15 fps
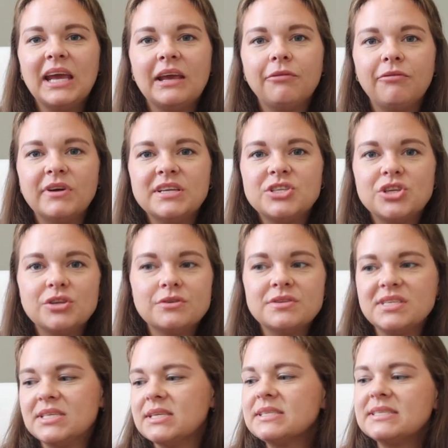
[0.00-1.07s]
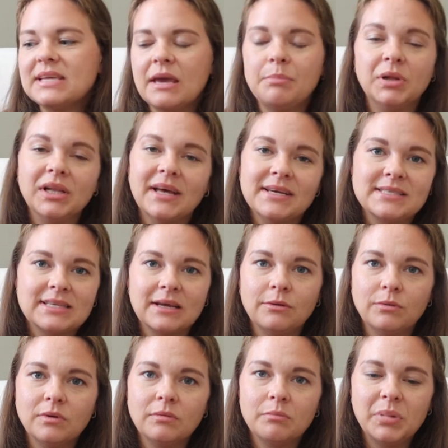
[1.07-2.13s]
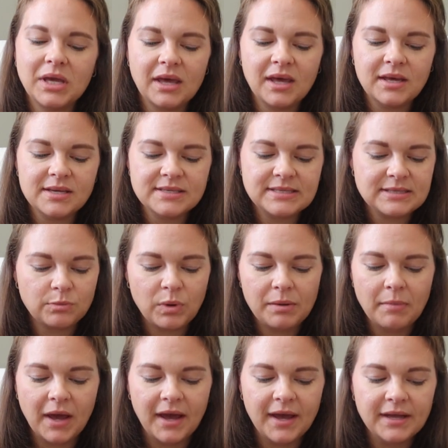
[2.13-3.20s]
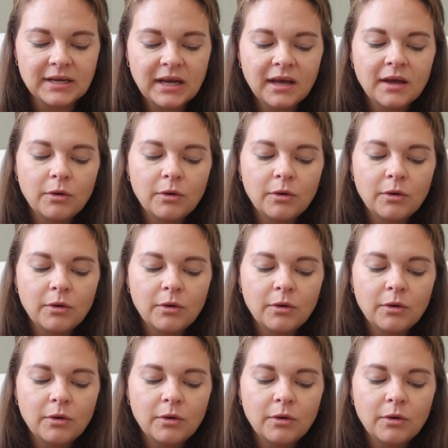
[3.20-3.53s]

If we choose to skip a lesson because we might,